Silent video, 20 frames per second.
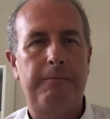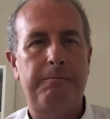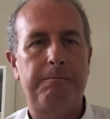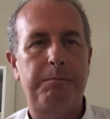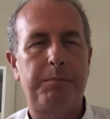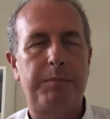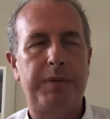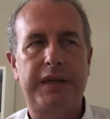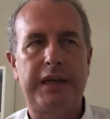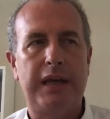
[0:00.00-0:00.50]

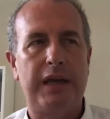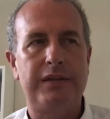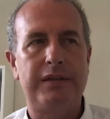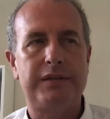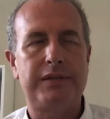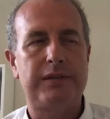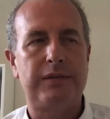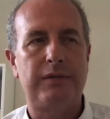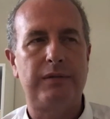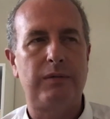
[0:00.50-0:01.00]

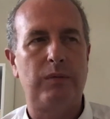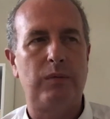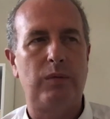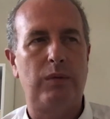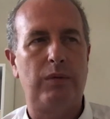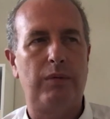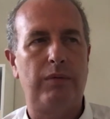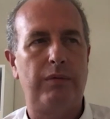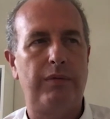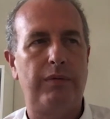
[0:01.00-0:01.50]
Because
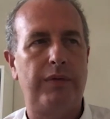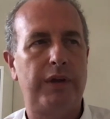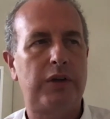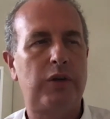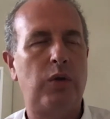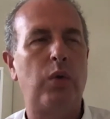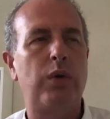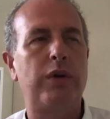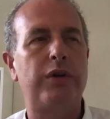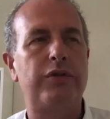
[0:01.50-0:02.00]
the
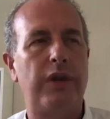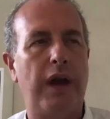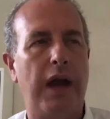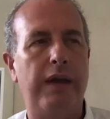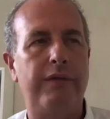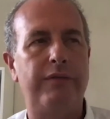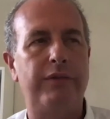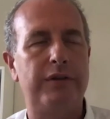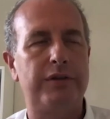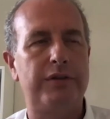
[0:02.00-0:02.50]
core
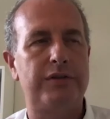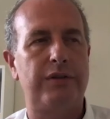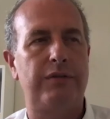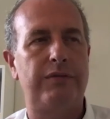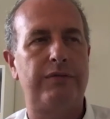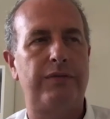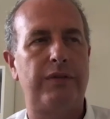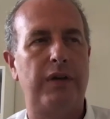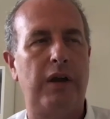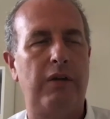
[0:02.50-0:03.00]
drivers
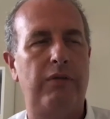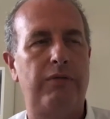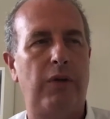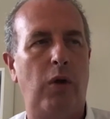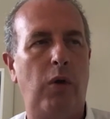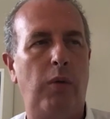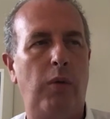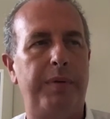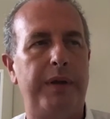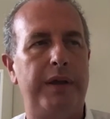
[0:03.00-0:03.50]
of
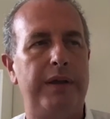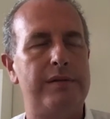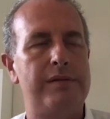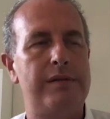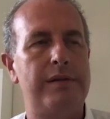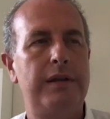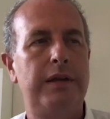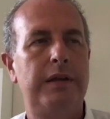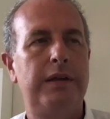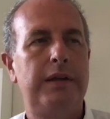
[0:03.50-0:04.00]

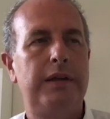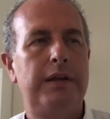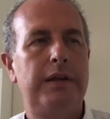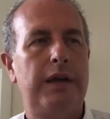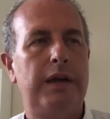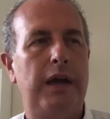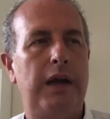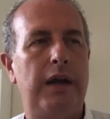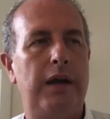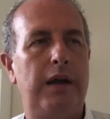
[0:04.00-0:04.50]
open,
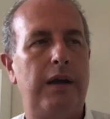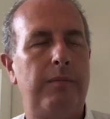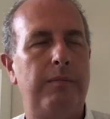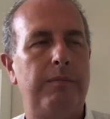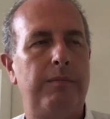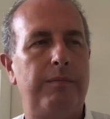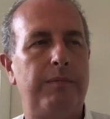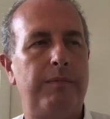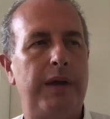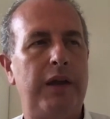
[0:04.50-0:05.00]

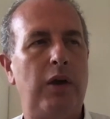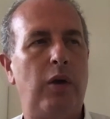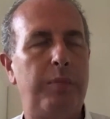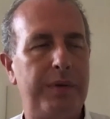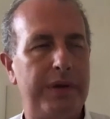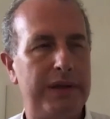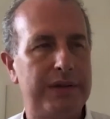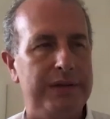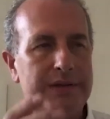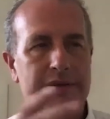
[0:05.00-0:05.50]
and
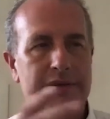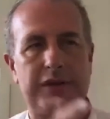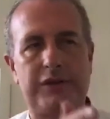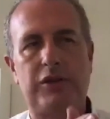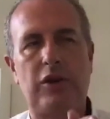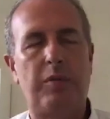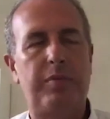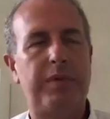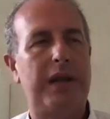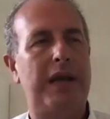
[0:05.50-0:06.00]
open isn't
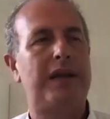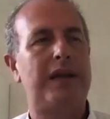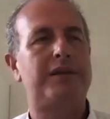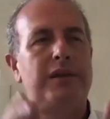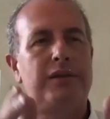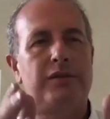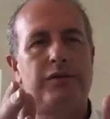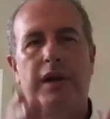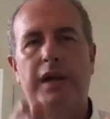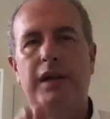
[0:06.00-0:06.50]
just open
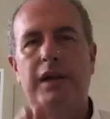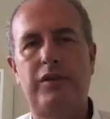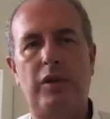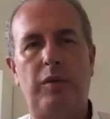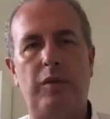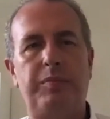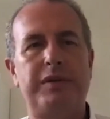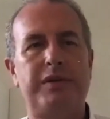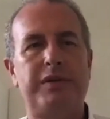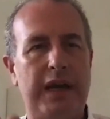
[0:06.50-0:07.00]
access, right? It's
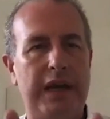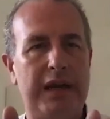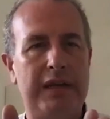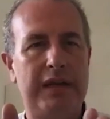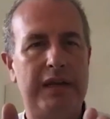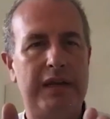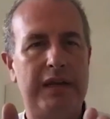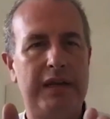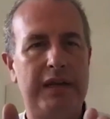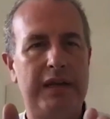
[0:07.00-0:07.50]
open
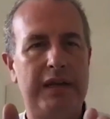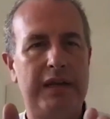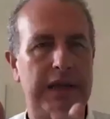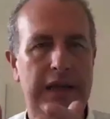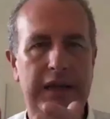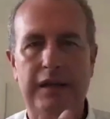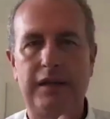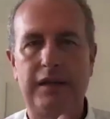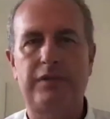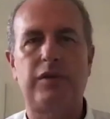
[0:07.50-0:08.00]
science, it's open
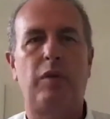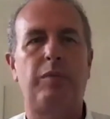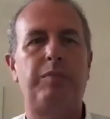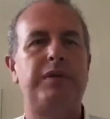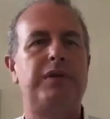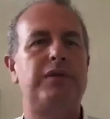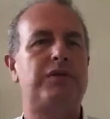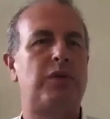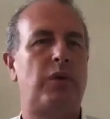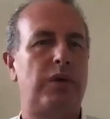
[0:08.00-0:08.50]
data, it's
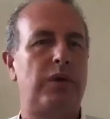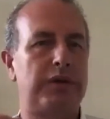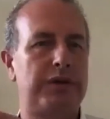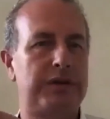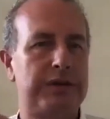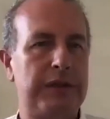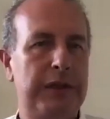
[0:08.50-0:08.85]
open source,